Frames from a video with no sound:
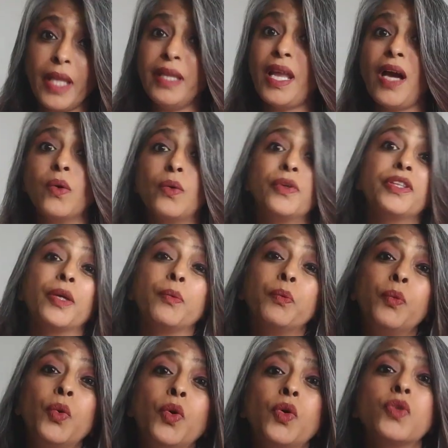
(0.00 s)
Now the
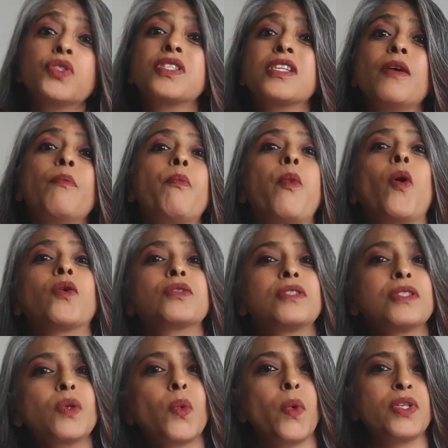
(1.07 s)
most
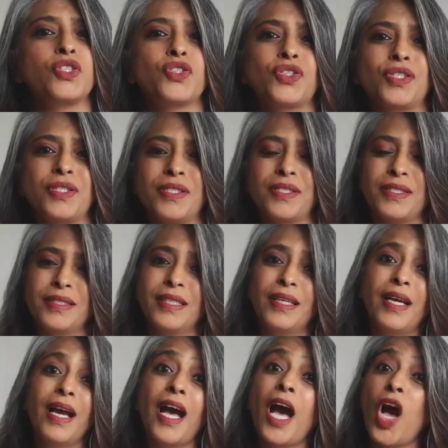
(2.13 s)
important question,
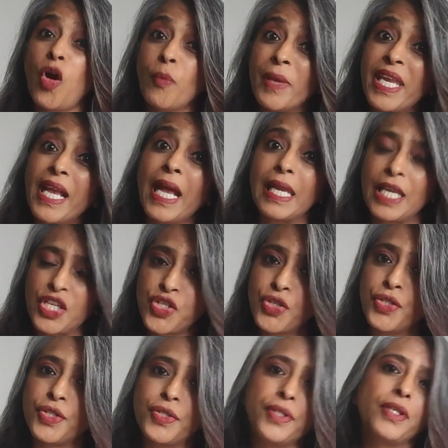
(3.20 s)
how many
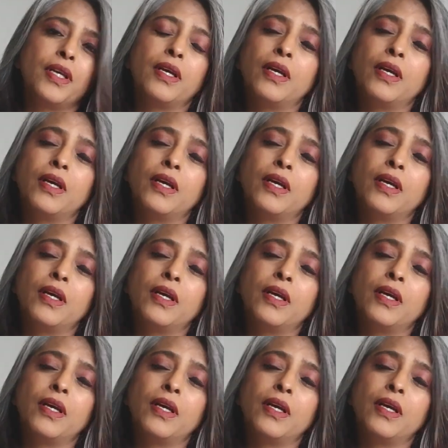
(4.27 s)
collections?